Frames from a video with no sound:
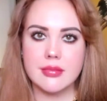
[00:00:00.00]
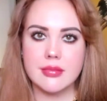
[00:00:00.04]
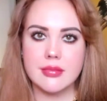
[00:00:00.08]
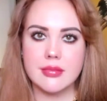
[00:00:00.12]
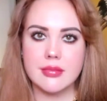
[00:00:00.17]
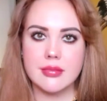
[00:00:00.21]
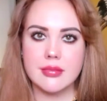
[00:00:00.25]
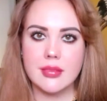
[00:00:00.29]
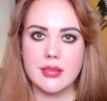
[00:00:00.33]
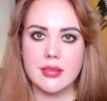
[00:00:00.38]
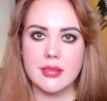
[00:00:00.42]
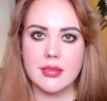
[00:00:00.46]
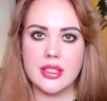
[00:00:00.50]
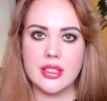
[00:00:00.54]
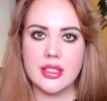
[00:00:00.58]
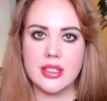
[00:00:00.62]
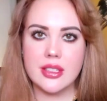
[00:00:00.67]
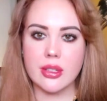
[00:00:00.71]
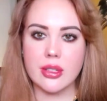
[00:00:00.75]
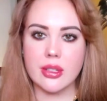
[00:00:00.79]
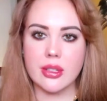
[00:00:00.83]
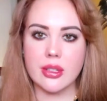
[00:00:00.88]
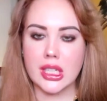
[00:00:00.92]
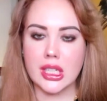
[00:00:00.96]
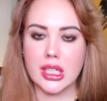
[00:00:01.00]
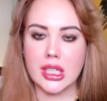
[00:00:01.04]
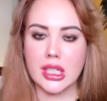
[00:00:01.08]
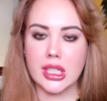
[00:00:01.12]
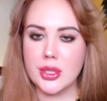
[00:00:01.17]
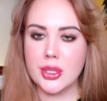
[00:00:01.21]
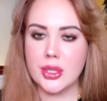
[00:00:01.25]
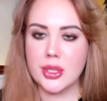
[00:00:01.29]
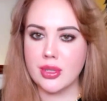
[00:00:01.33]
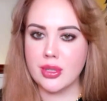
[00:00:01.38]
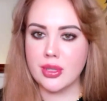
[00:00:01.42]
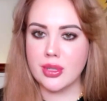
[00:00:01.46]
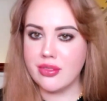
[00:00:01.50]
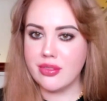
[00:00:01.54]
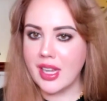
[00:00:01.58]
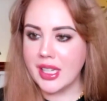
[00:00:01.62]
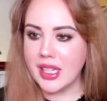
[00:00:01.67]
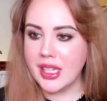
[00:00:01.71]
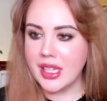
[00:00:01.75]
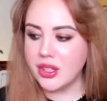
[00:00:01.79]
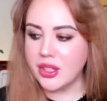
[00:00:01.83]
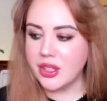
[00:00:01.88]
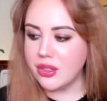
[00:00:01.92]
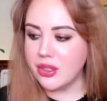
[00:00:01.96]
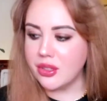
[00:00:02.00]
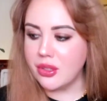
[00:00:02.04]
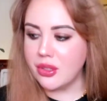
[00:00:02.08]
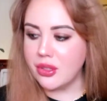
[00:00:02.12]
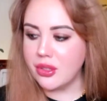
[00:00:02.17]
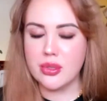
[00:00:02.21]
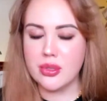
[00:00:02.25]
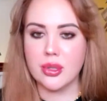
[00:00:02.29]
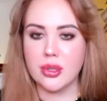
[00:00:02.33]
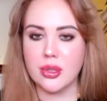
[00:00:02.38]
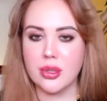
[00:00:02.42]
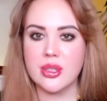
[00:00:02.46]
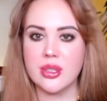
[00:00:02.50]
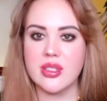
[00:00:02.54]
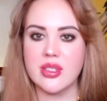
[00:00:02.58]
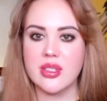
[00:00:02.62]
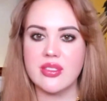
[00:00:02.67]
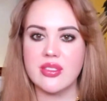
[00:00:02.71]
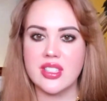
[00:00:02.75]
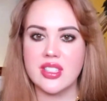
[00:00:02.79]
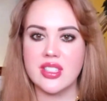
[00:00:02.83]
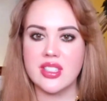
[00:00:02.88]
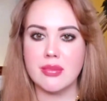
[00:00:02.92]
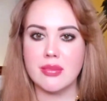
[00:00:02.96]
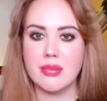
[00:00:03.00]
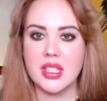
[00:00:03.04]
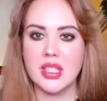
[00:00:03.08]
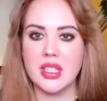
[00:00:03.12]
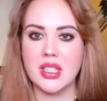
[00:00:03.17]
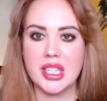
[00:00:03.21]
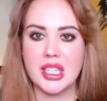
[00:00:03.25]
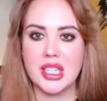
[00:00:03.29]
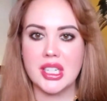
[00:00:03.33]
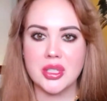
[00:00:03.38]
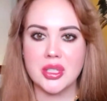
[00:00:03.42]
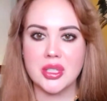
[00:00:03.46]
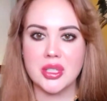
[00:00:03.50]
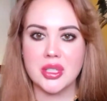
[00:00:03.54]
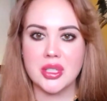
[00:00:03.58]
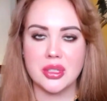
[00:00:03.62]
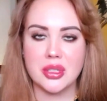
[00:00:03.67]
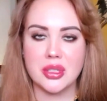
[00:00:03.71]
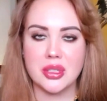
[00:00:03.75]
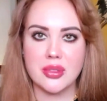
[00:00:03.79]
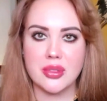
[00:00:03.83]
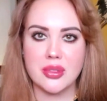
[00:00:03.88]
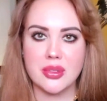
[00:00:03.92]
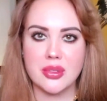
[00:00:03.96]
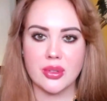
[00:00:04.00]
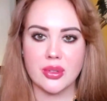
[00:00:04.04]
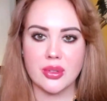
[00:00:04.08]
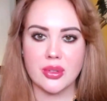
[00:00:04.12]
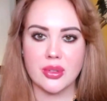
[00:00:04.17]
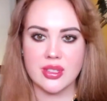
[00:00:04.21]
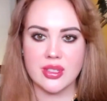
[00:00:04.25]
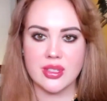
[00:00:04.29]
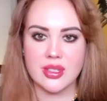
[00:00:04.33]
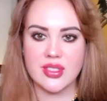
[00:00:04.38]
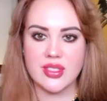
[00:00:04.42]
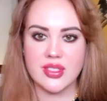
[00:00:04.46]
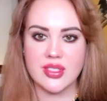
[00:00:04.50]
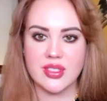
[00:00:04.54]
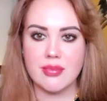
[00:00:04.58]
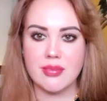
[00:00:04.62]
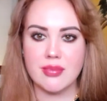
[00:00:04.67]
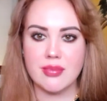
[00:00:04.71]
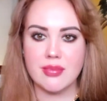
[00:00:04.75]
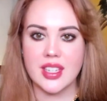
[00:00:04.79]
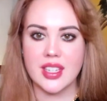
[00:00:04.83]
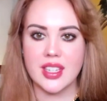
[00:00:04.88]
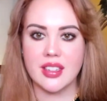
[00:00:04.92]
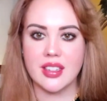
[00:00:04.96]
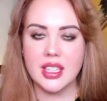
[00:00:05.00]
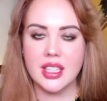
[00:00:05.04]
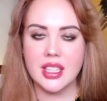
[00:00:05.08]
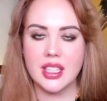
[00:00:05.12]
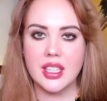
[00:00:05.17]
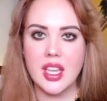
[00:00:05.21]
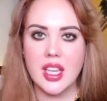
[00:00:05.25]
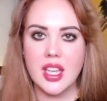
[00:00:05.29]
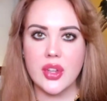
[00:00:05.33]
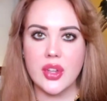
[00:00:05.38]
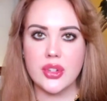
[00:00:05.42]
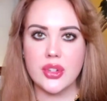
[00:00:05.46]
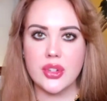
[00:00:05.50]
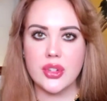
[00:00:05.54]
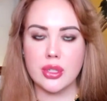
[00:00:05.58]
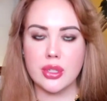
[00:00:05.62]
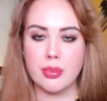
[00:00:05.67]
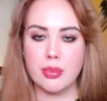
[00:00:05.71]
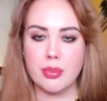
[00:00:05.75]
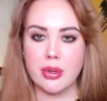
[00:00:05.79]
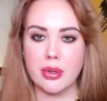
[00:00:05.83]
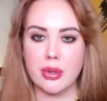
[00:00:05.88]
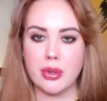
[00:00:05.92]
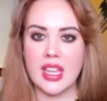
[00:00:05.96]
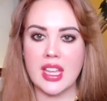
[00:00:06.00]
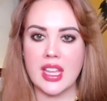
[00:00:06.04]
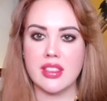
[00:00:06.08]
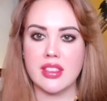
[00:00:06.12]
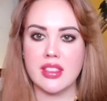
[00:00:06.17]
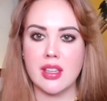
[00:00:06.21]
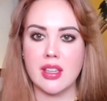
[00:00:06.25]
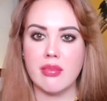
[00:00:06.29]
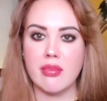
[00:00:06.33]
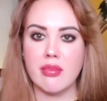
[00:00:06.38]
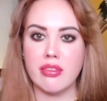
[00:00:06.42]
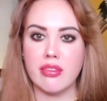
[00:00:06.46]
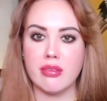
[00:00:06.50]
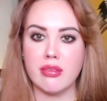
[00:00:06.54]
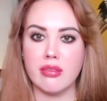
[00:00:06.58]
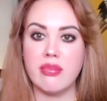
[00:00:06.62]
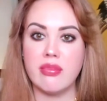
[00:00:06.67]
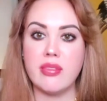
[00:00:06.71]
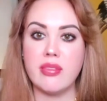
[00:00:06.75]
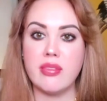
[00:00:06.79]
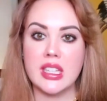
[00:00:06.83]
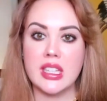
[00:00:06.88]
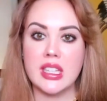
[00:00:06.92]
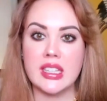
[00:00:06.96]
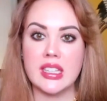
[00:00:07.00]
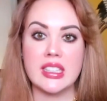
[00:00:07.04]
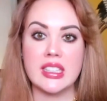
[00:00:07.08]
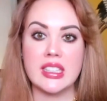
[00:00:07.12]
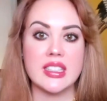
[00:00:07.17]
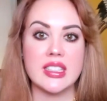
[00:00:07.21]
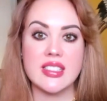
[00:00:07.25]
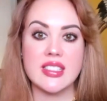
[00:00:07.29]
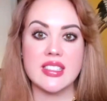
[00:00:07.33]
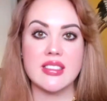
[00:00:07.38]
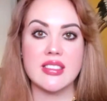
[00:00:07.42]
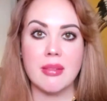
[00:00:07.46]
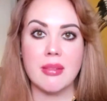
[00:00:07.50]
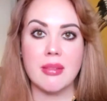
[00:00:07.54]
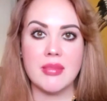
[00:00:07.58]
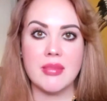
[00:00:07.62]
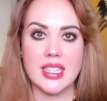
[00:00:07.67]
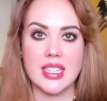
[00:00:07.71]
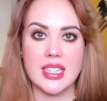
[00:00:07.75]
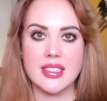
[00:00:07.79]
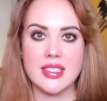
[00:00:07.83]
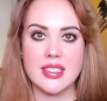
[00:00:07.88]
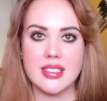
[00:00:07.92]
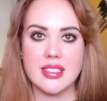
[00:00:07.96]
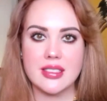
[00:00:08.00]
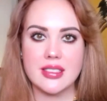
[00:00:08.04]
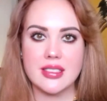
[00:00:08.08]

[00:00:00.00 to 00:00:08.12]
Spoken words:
So they're always trying to find the new source of stimulation, the new source of something to prevent them from feeling this numbness.